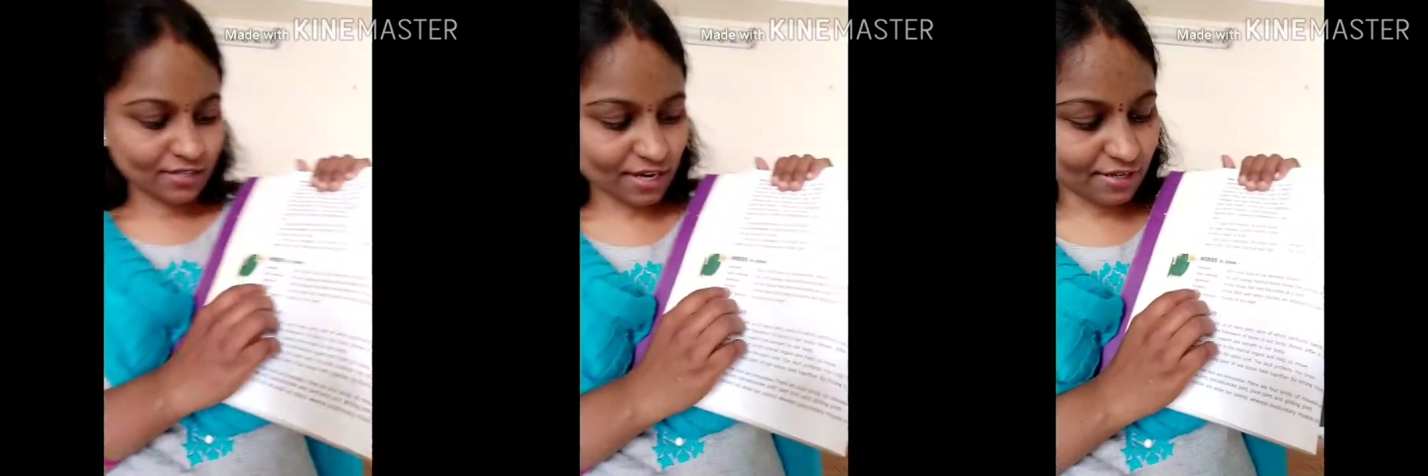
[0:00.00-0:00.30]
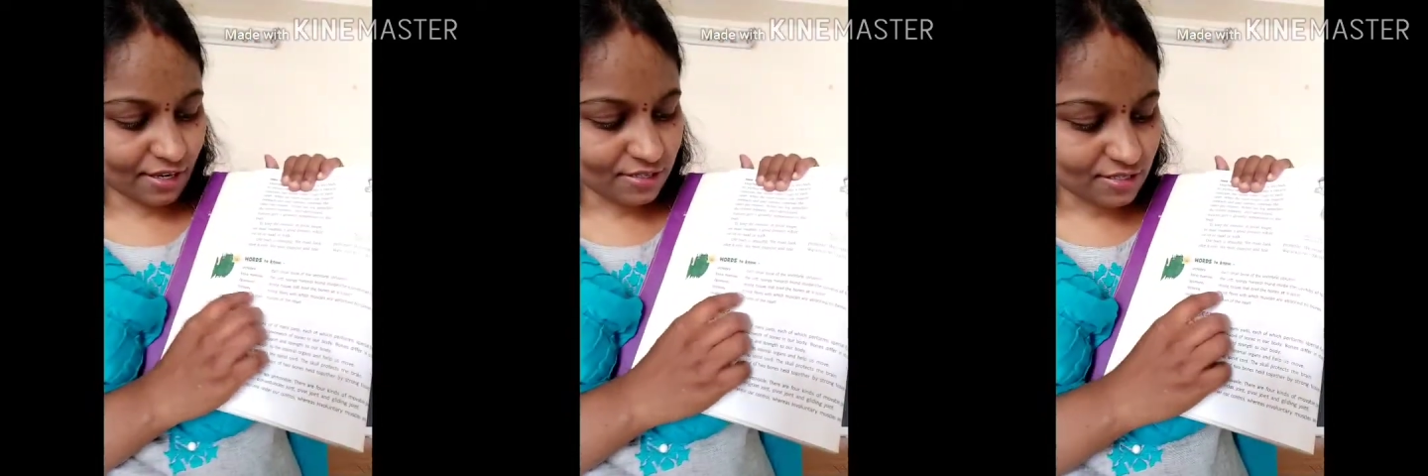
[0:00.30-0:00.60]

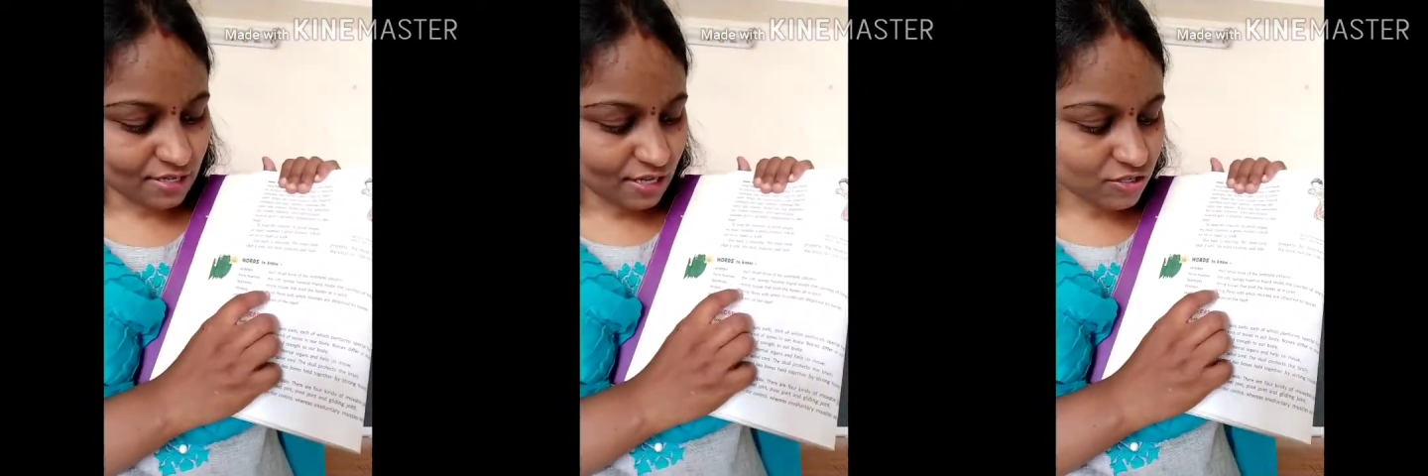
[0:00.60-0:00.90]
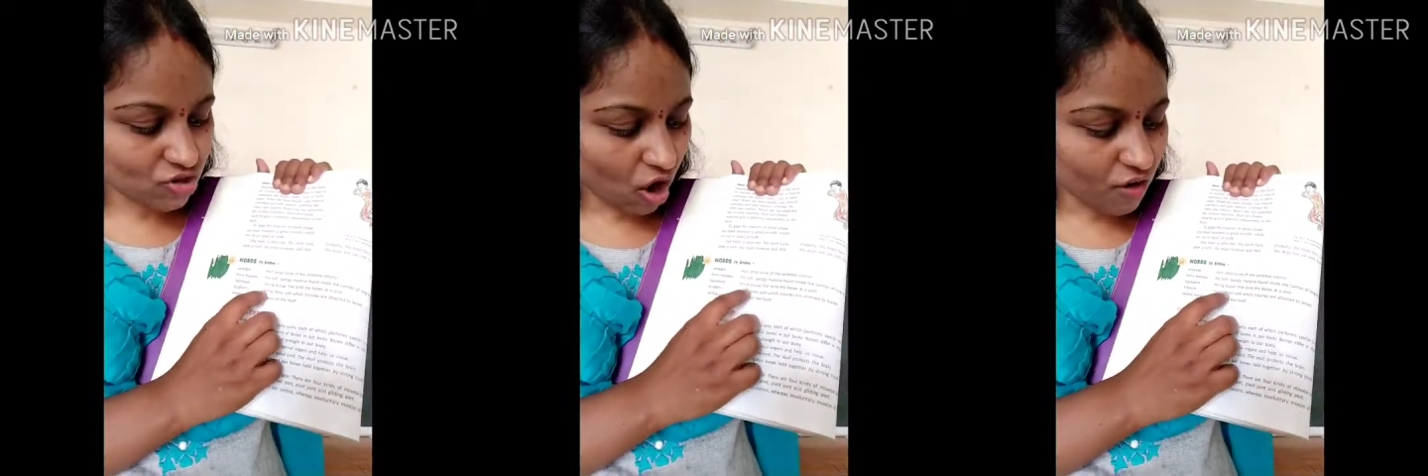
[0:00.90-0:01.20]
Tendons.
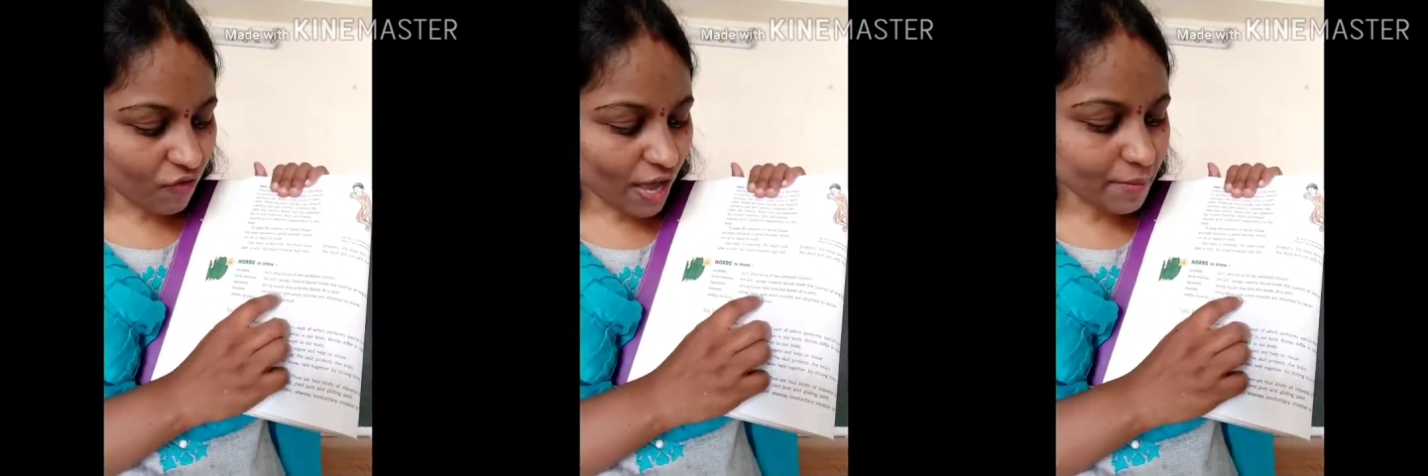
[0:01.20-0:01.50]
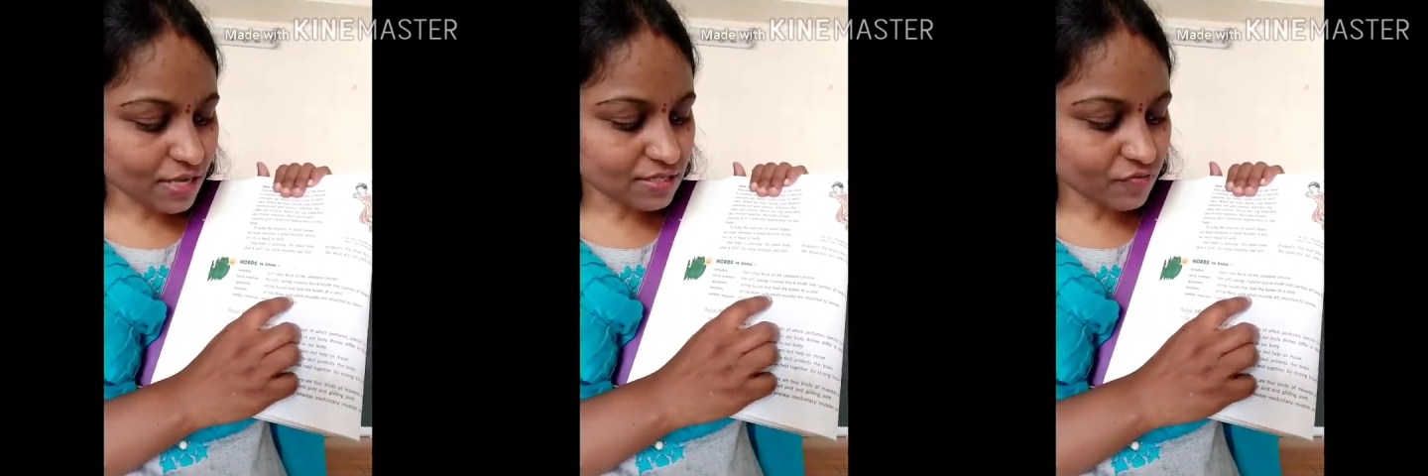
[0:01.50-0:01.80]
Strong
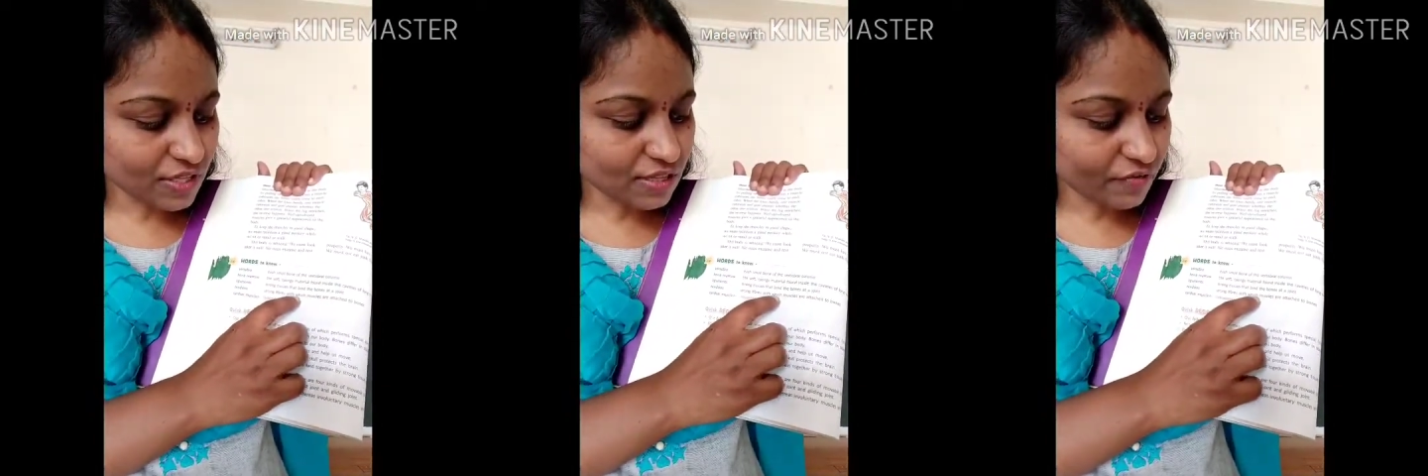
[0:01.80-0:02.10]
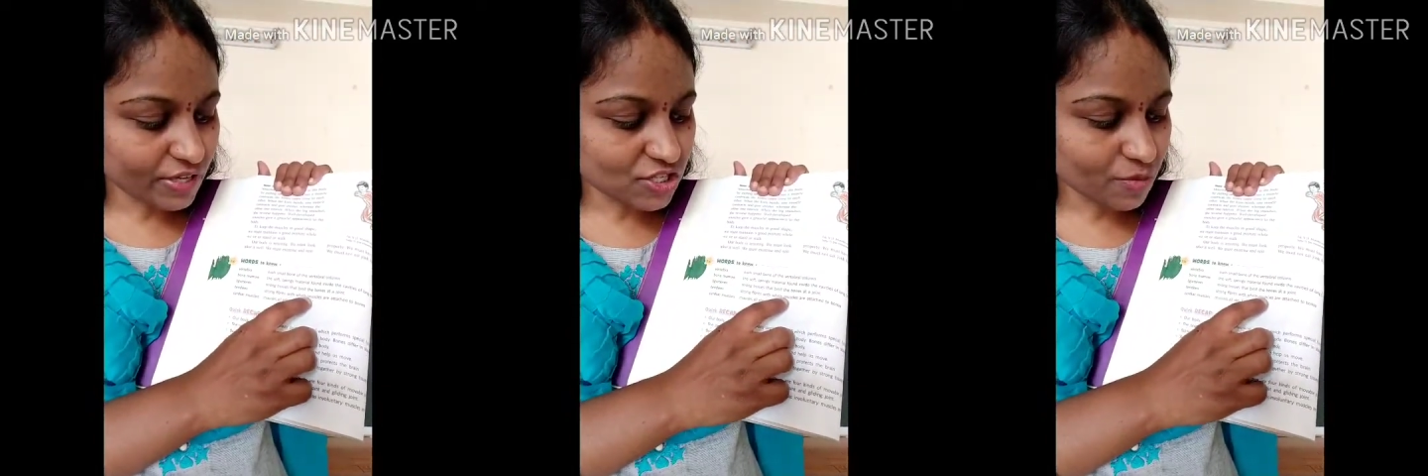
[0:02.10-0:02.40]
fibers with
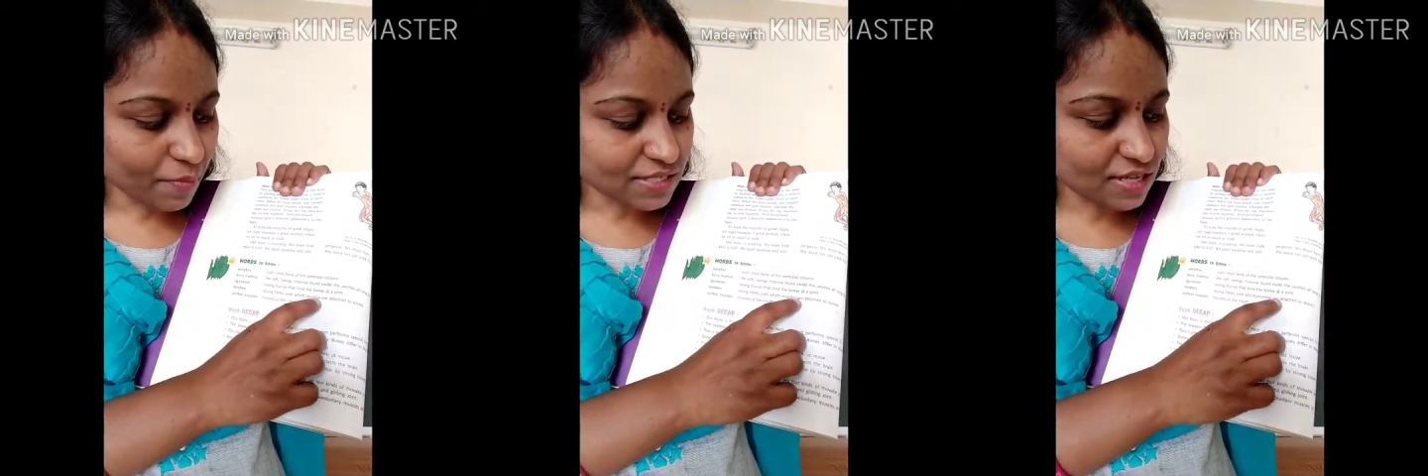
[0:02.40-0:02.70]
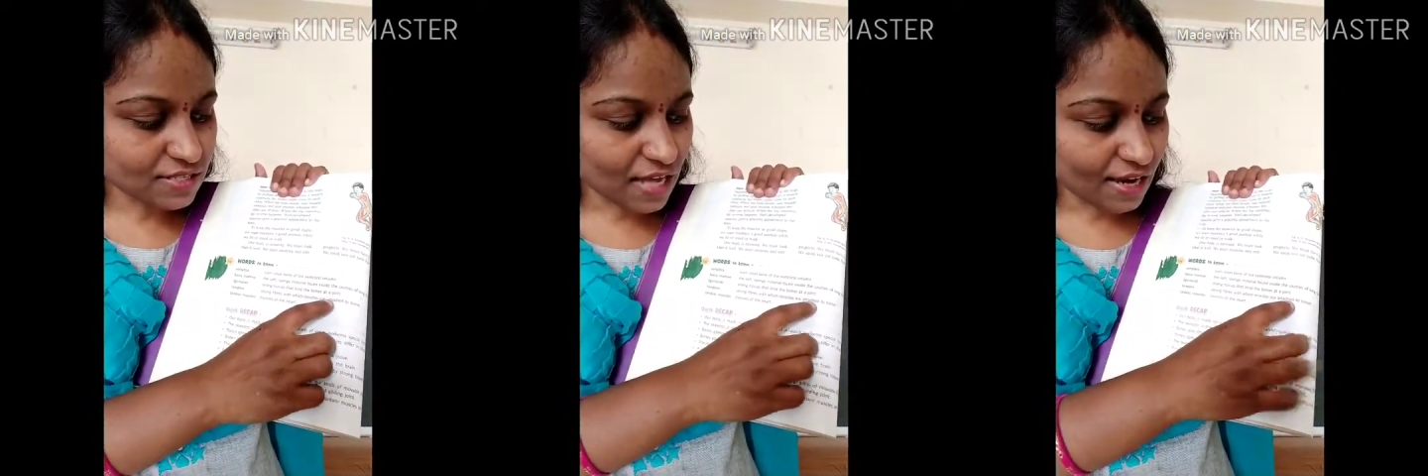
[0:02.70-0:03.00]
which
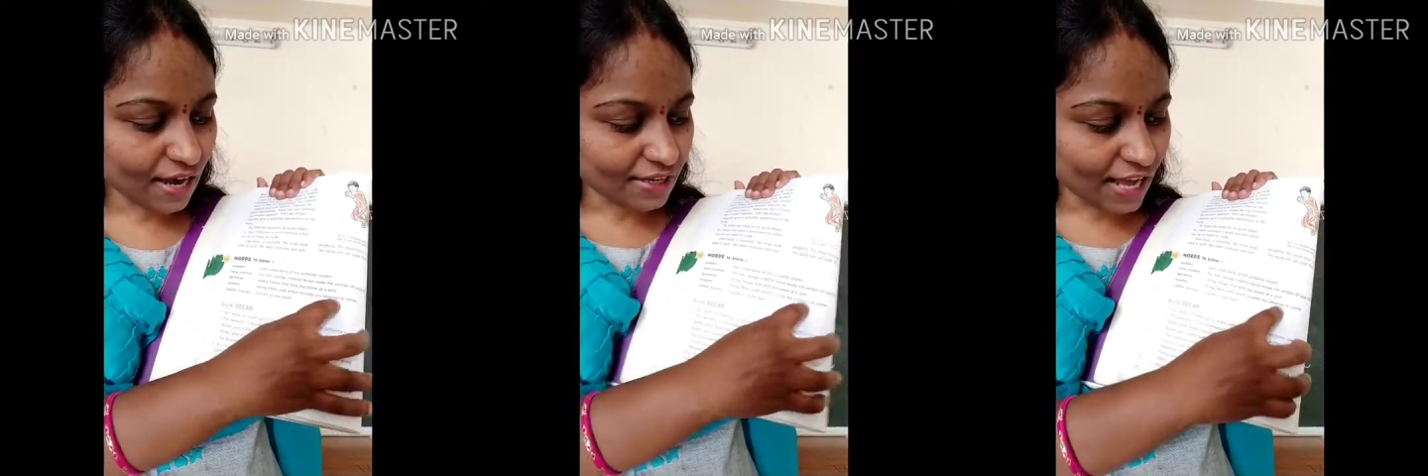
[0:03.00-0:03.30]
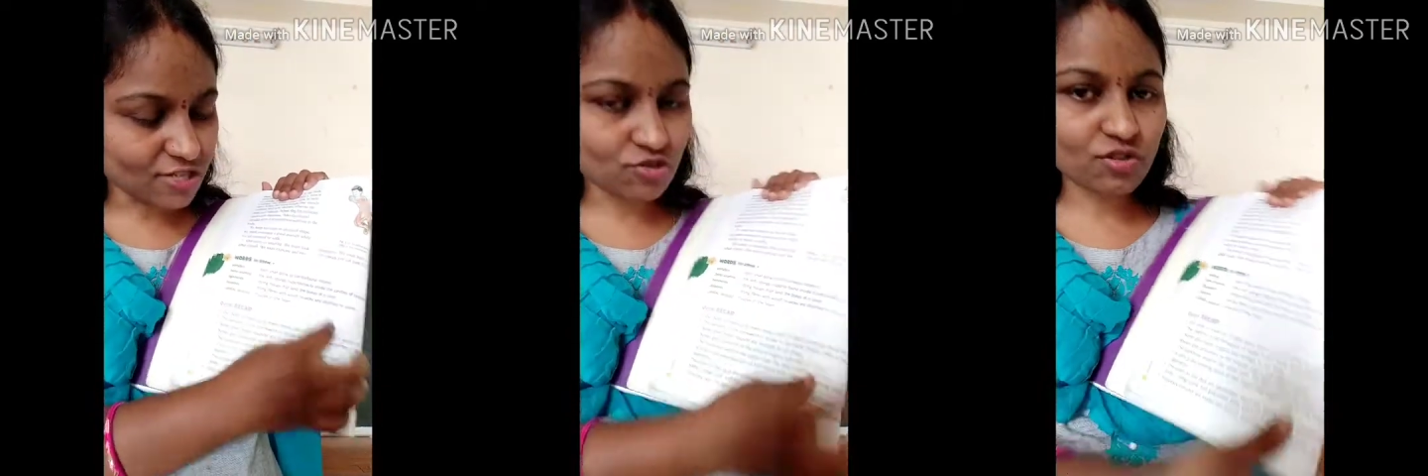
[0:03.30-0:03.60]
muscles are
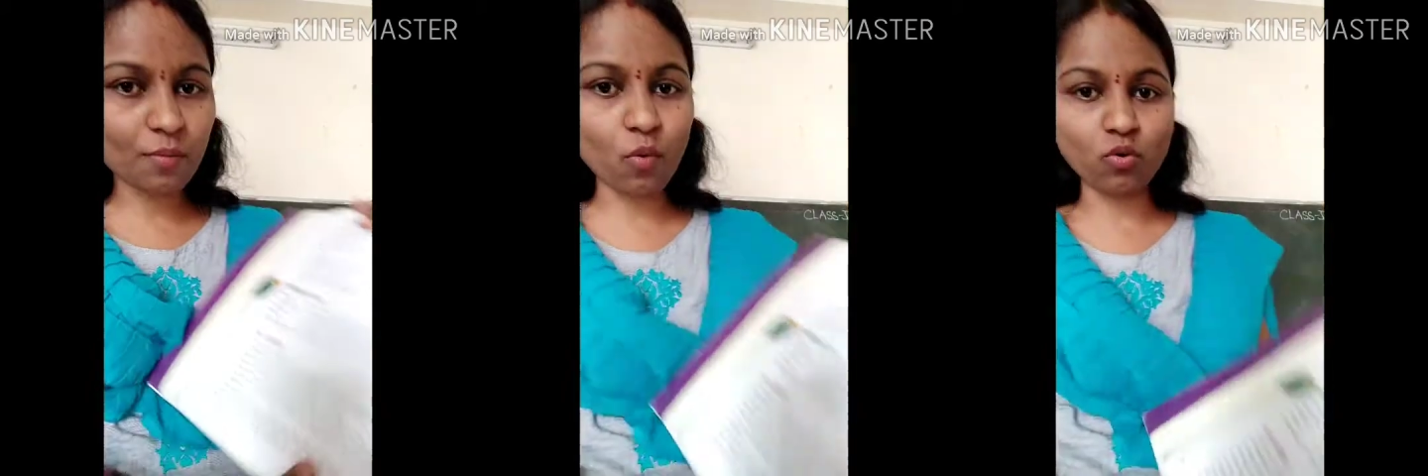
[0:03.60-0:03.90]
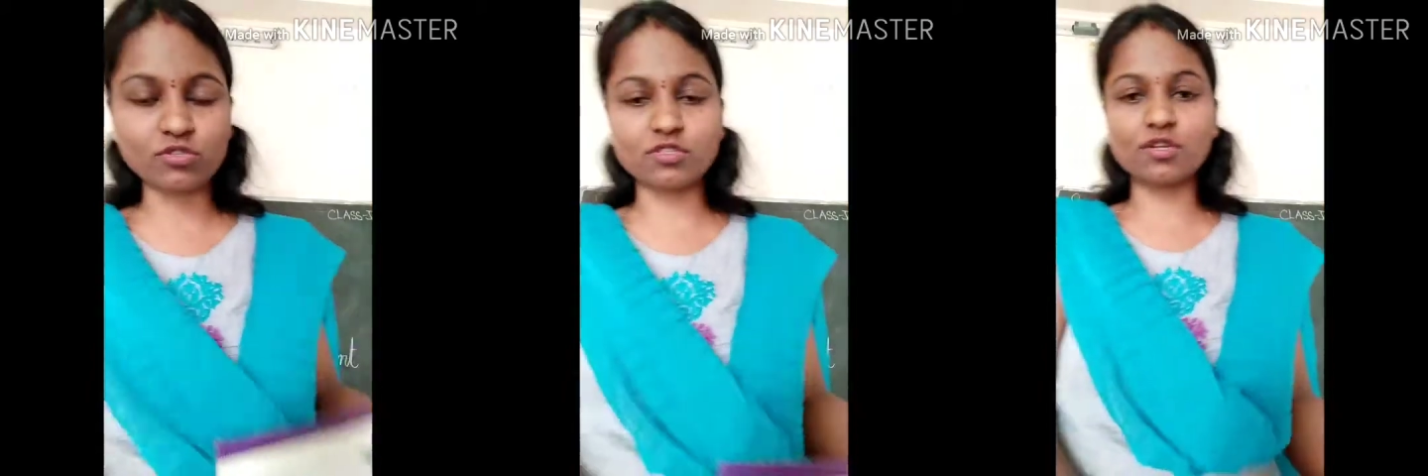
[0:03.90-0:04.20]
attached to the
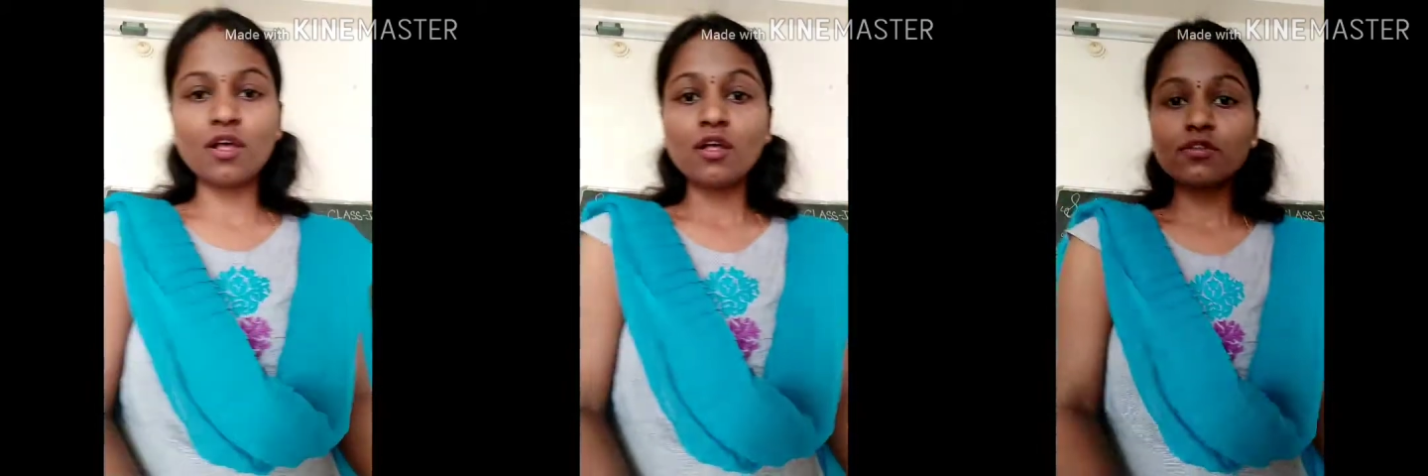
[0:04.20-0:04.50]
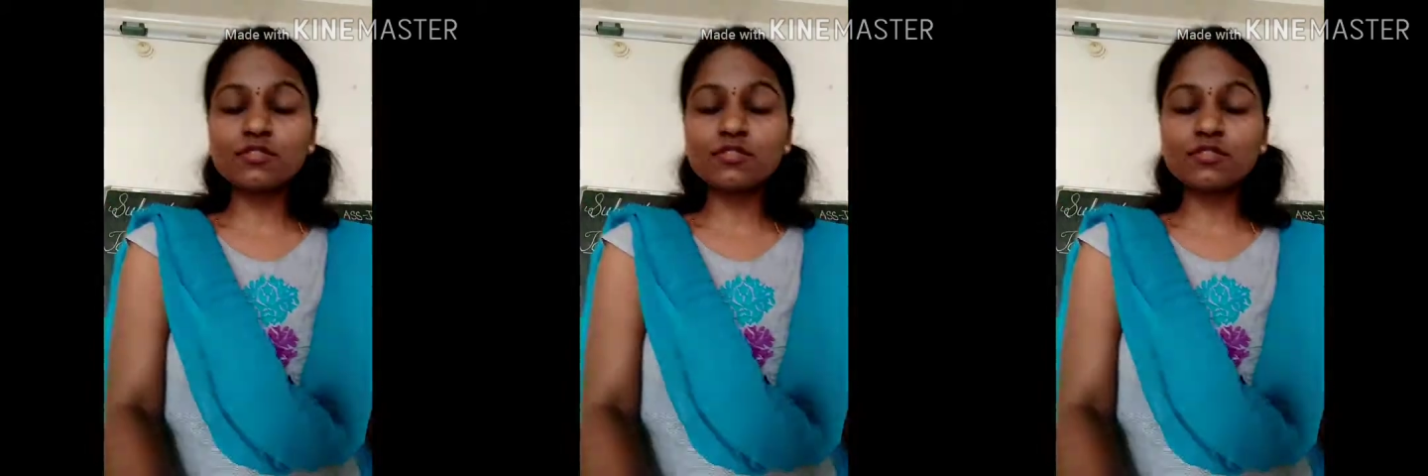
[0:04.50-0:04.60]
bones.